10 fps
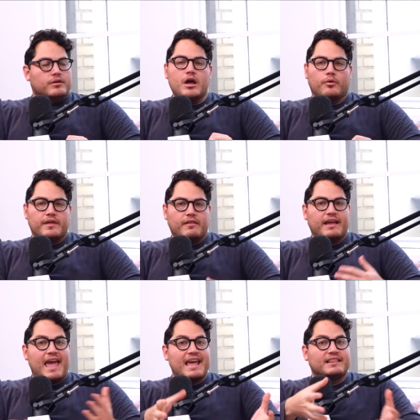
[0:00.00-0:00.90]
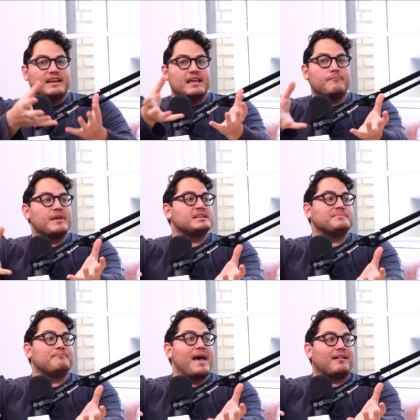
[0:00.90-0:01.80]
No, they like handed him his
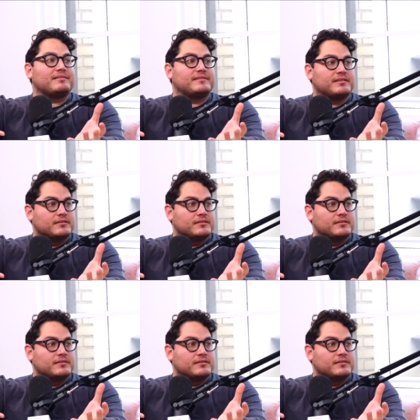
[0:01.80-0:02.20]
belt.